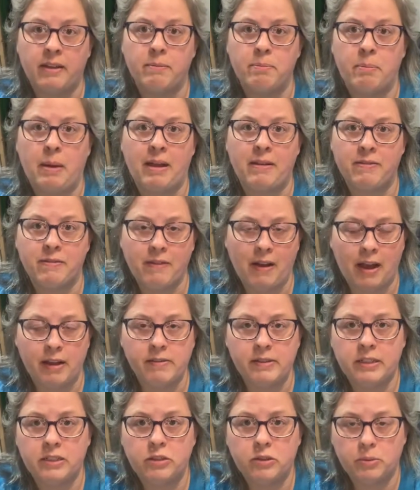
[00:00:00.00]
by 5
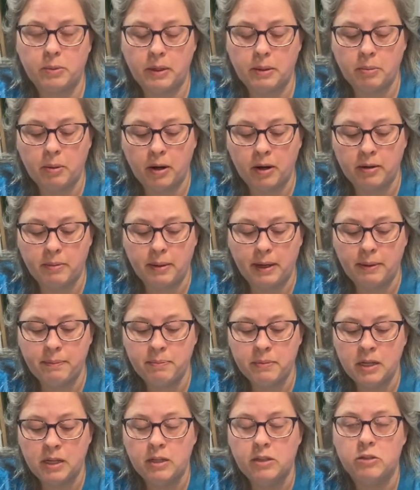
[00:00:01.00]
inch square,
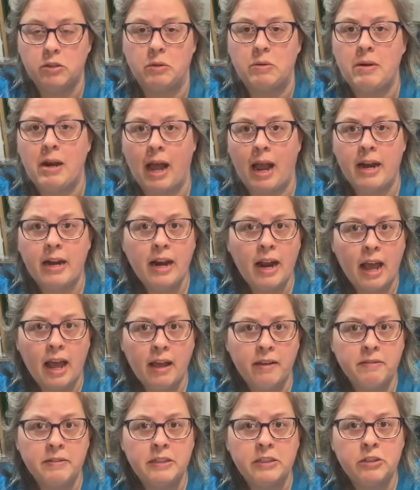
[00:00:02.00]
So
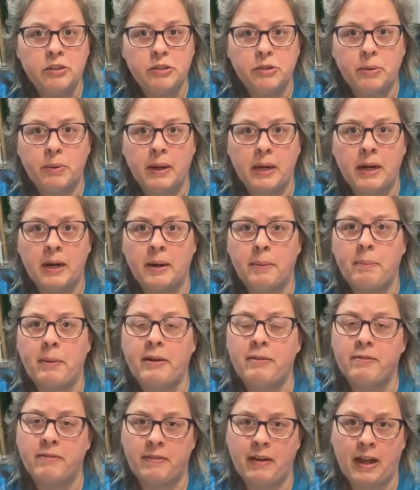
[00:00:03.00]
9.5 inch square by
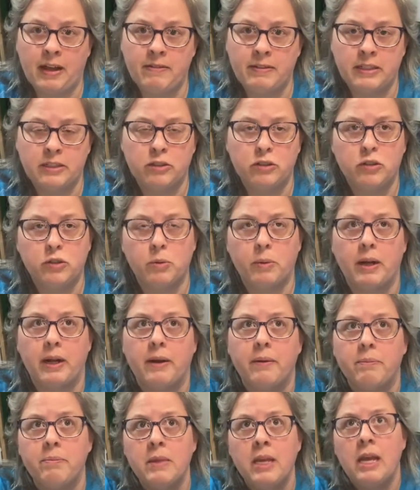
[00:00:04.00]
5 inch
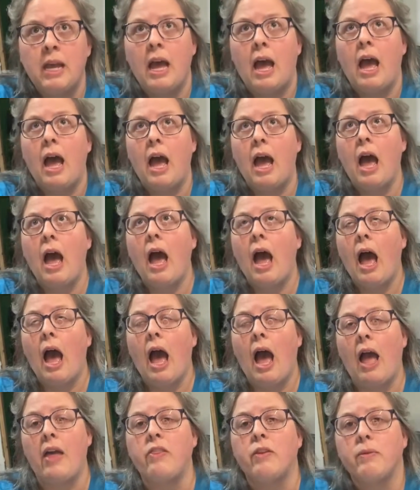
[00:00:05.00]
square.
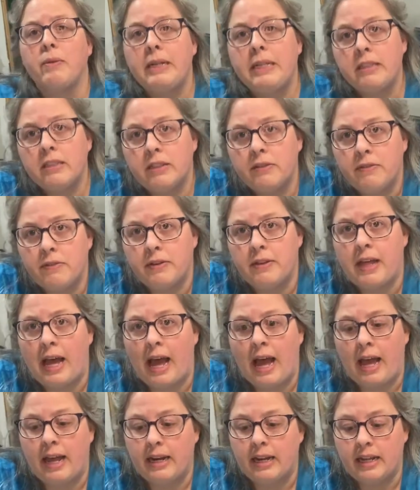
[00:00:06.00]
And the reason for
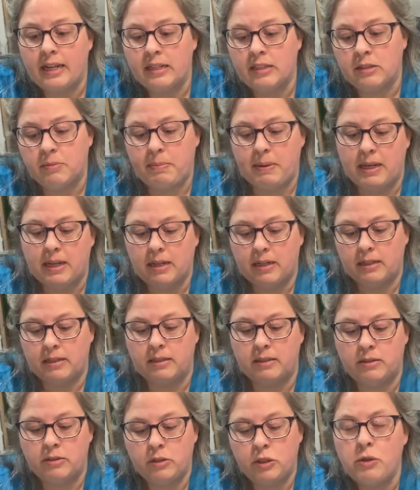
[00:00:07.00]
that is
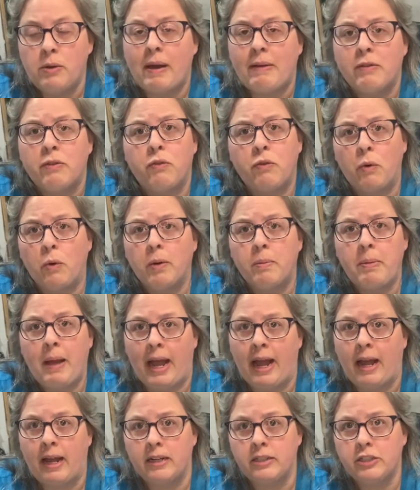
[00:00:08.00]
because you have a 4
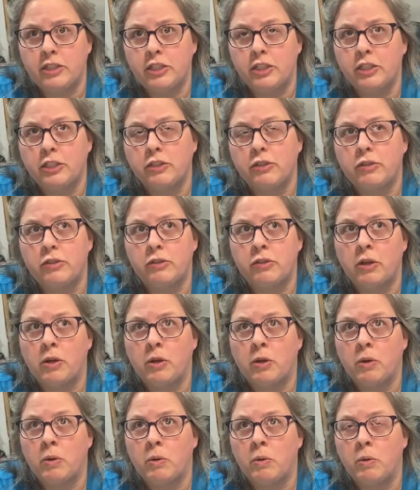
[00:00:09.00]
patch.
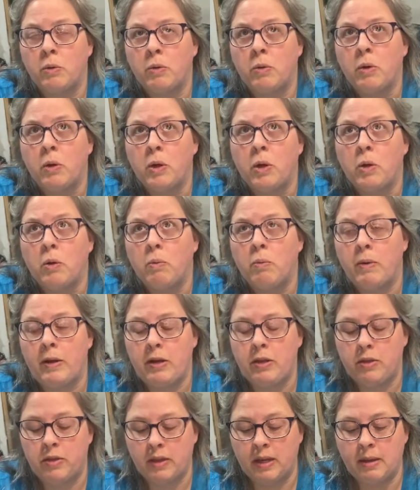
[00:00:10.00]
So when
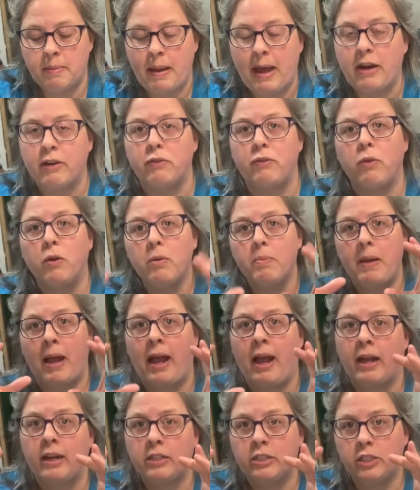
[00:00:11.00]
you think about a 4
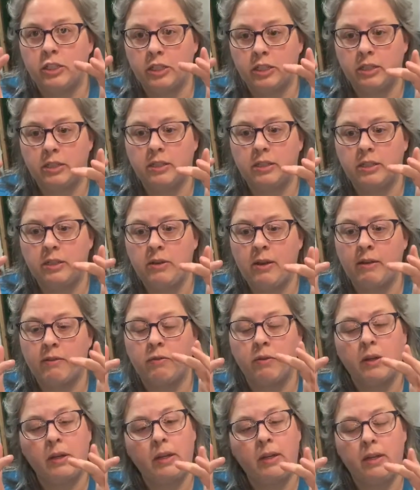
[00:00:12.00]
patch, you
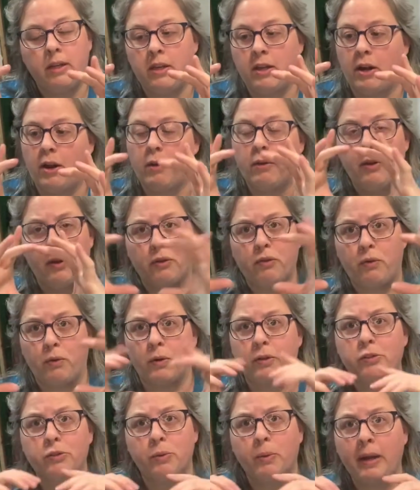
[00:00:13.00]
have, your
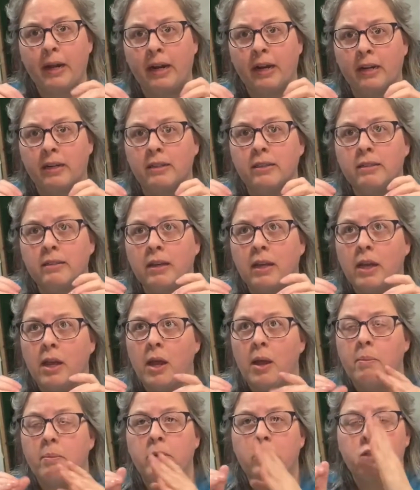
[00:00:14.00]
4 squares,
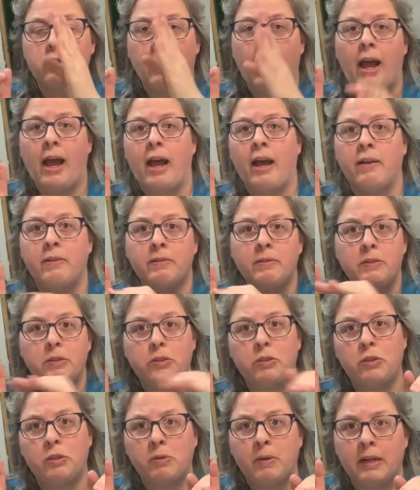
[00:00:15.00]
but you have
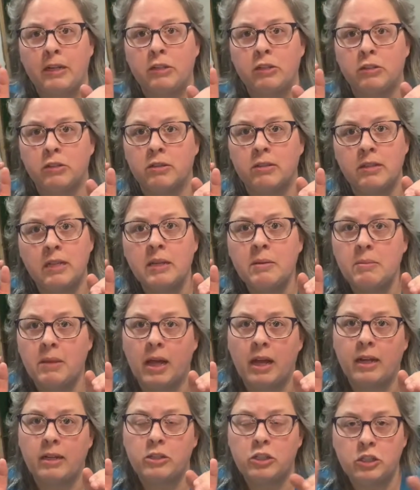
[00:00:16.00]
2 extra seam
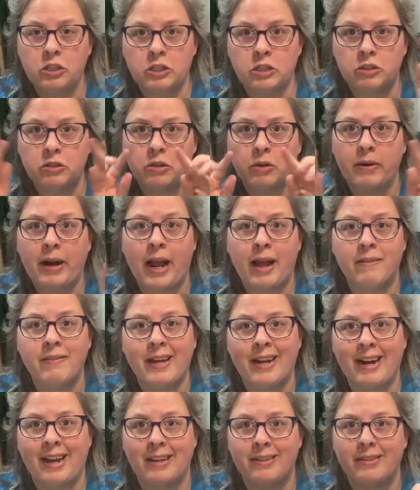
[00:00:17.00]
lines. You just don't have
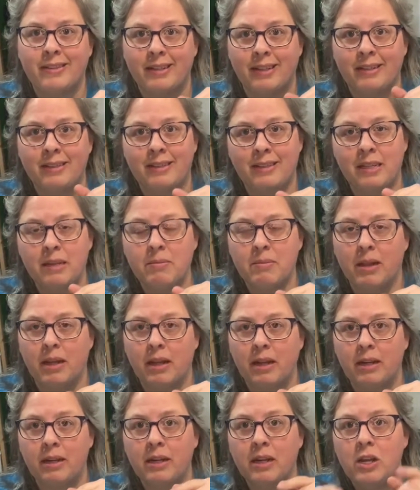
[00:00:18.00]
that outside seam
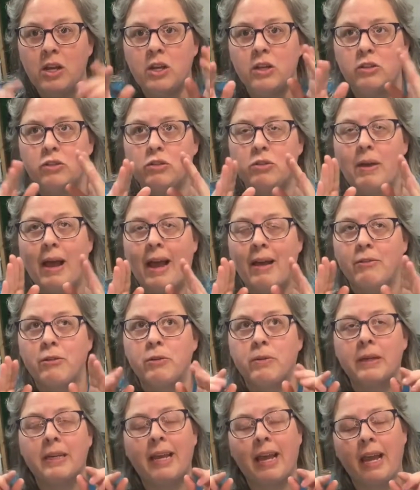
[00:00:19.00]
line. So you have
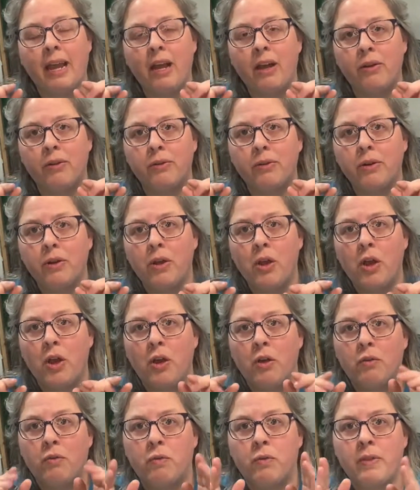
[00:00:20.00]
to account
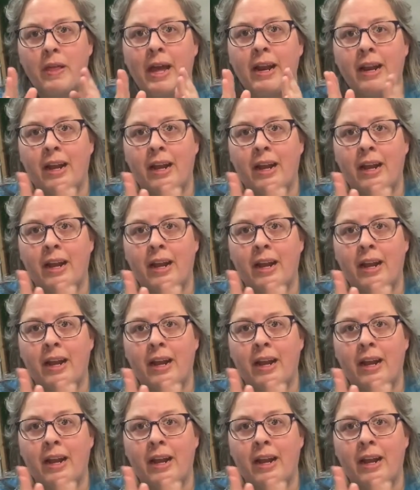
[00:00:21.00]
for that